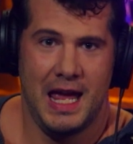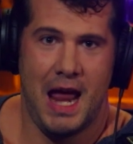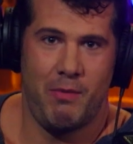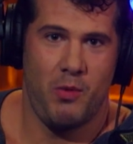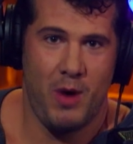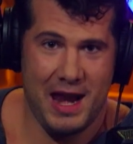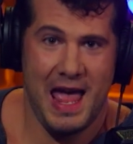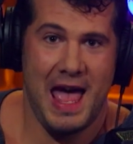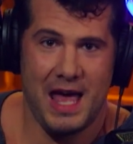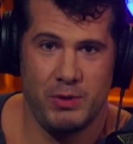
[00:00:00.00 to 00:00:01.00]
And we went
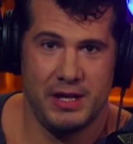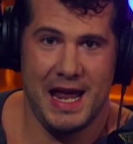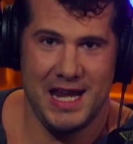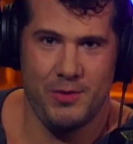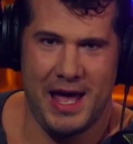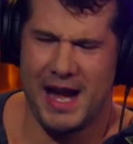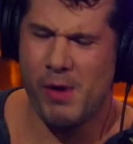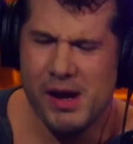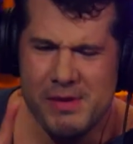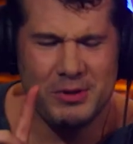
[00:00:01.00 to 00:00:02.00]
ahead with it anyway. And I
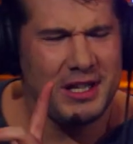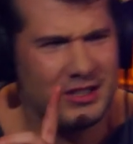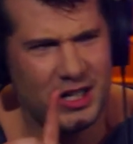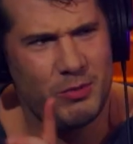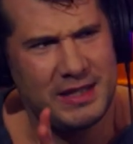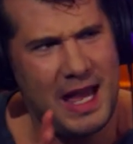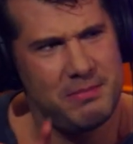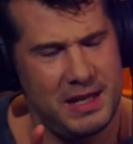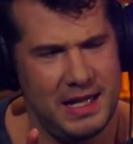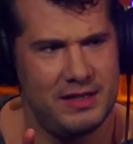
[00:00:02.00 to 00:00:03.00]
want to be really clear what that
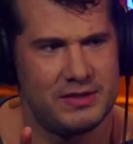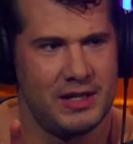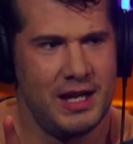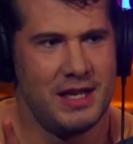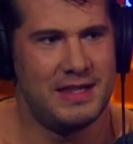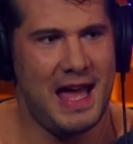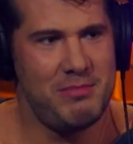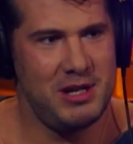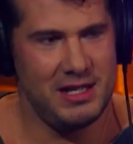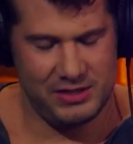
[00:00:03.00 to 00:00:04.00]
means.
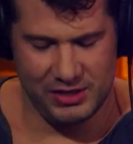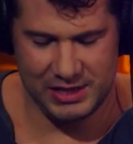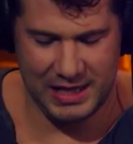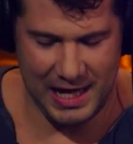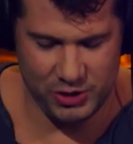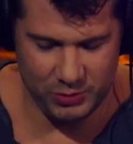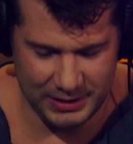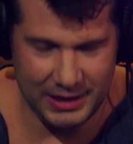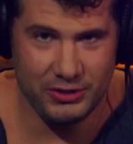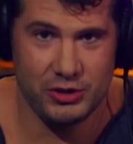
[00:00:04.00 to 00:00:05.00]
That means
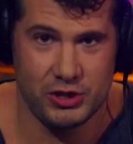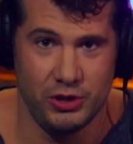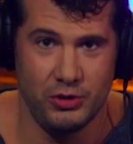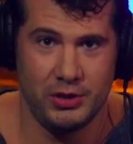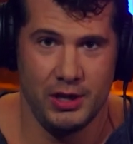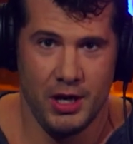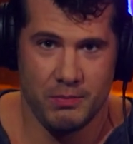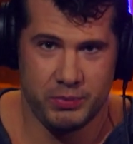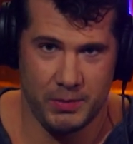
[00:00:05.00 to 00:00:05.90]
scheduling the shoot, yes.